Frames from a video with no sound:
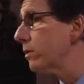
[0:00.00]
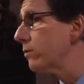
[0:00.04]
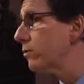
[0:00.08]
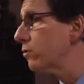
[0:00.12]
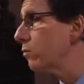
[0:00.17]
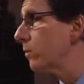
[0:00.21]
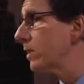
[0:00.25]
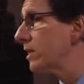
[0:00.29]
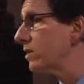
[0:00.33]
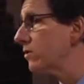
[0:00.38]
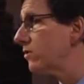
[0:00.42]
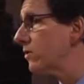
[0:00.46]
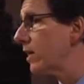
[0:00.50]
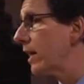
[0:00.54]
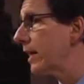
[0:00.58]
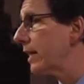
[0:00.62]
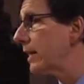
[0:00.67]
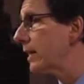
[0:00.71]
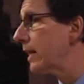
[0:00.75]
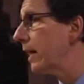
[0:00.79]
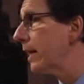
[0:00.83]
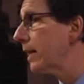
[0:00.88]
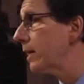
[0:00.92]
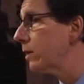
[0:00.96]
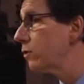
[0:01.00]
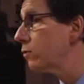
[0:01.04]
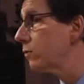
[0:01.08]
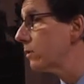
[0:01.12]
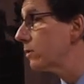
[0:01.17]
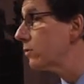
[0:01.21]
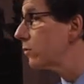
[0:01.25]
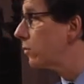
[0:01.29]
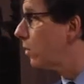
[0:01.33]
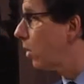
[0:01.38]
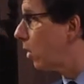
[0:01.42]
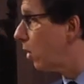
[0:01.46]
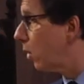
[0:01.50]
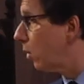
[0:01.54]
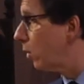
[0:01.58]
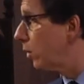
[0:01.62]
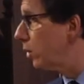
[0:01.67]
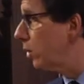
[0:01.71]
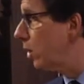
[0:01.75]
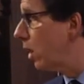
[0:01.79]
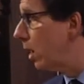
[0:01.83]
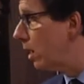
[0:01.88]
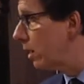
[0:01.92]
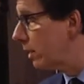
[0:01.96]
the Swiss psychiatrist
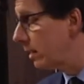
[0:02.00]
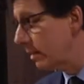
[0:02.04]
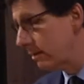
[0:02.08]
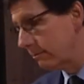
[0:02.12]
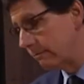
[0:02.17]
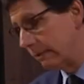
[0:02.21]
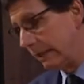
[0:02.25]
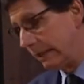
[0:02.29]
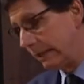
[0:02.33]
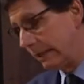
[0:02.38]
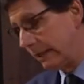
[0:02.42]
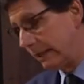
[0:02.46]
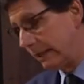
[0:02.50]
Carl Jung